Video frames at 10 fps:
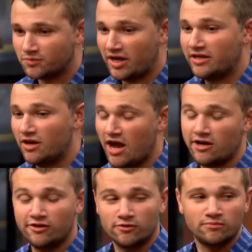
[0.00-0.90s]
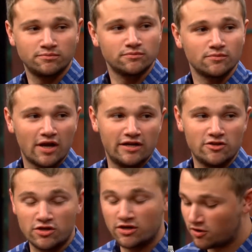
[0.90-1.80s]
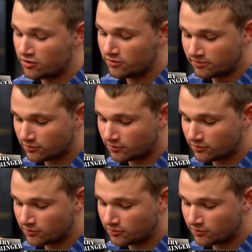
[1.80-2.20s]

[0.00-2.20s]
I did lie to you. I did cheat on you